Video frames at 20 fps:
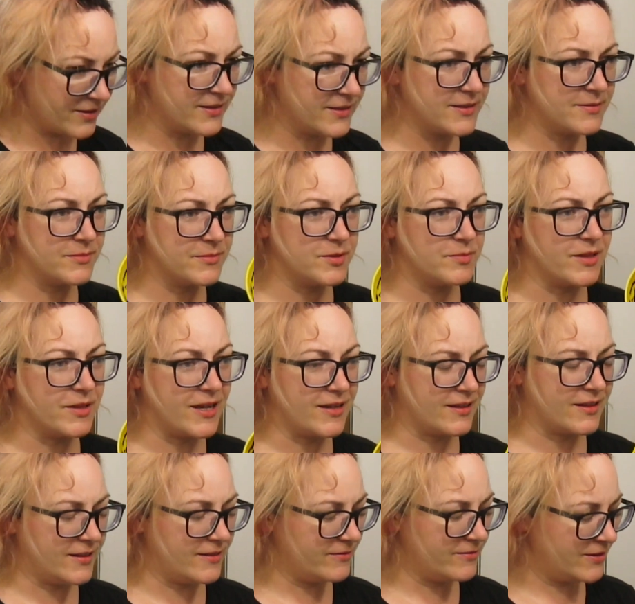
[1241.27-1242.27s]
this much black
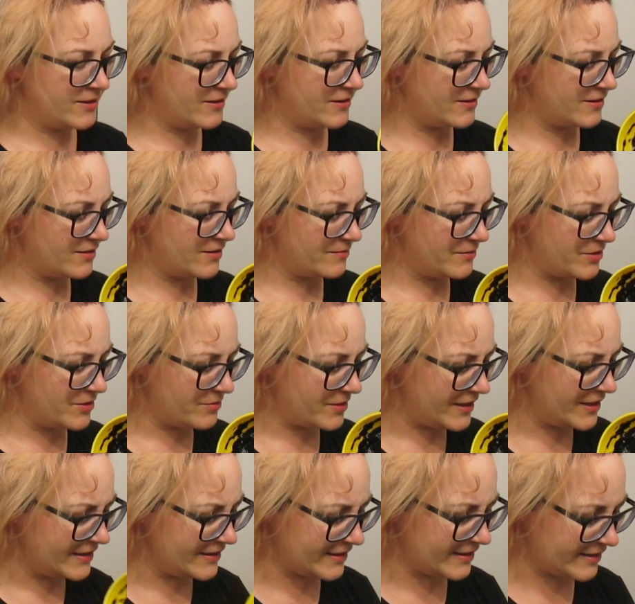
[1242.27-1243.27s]
left and so much
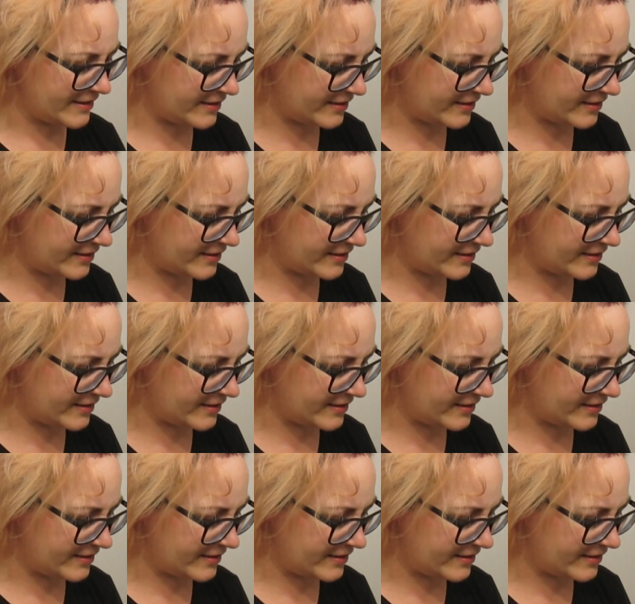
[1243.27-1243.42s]
waste.